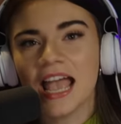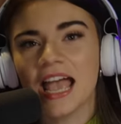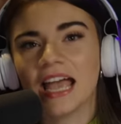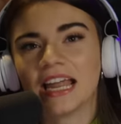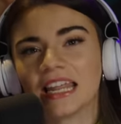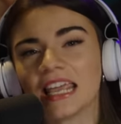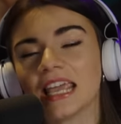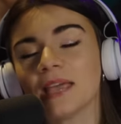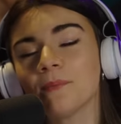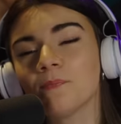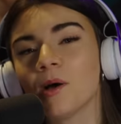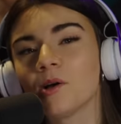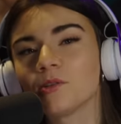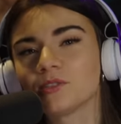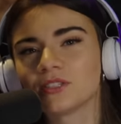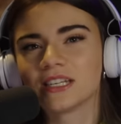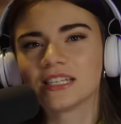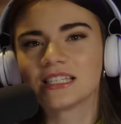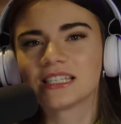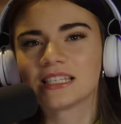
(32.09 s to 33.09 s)
and he
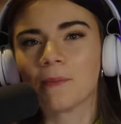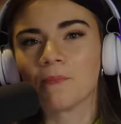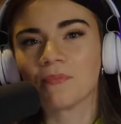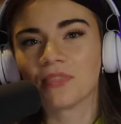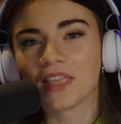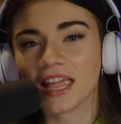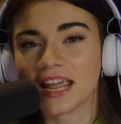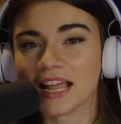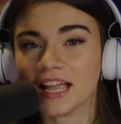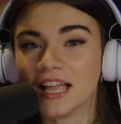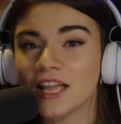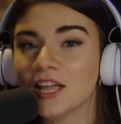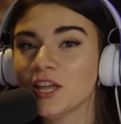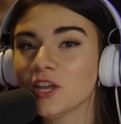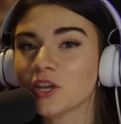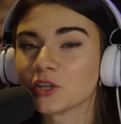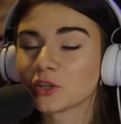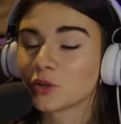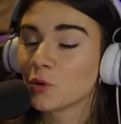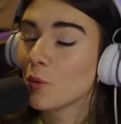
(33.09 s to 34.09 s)
posted something
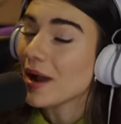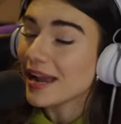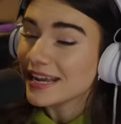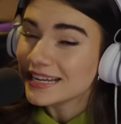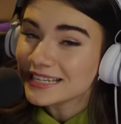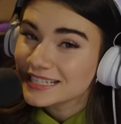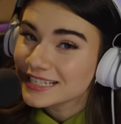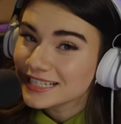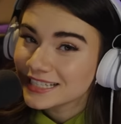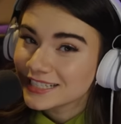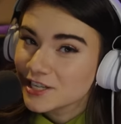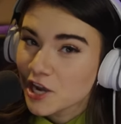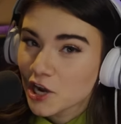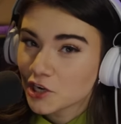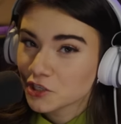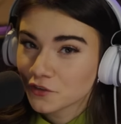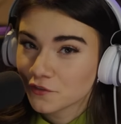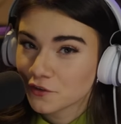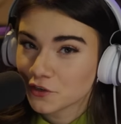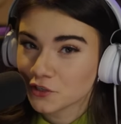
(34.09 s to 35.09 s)
quite
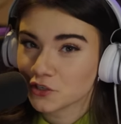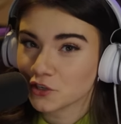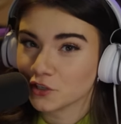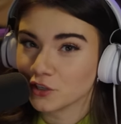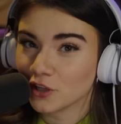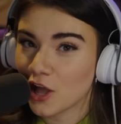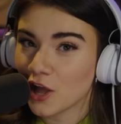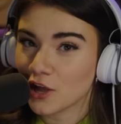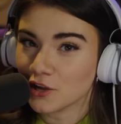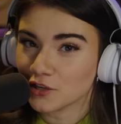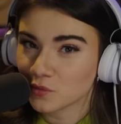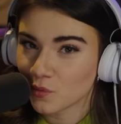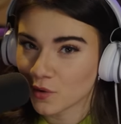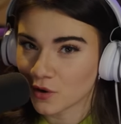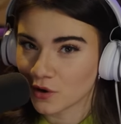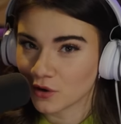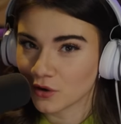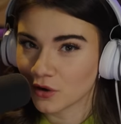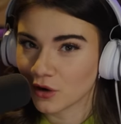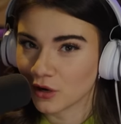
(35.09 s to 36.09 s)
controversial on
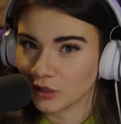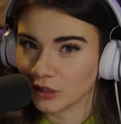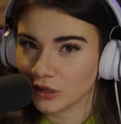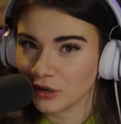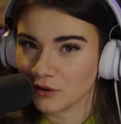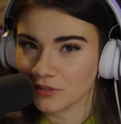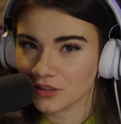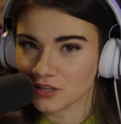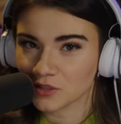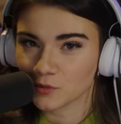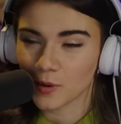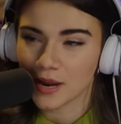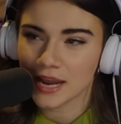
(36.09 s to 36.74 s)
Twitter earlier this